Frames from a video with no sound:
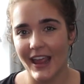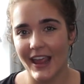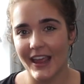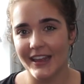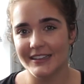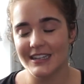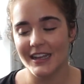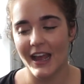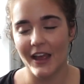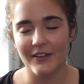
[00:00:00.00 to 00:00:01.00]
and
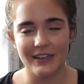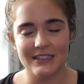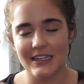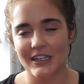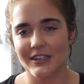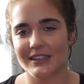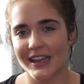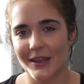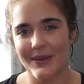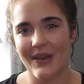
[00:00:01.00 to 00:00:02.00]
I'll continue to
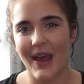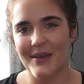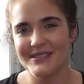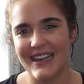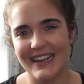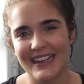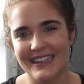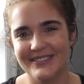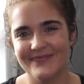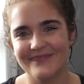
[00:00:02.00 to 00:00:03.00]
keep you
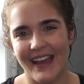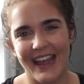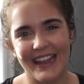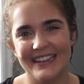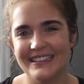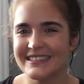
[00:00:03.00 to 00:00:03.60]
updated. Bye.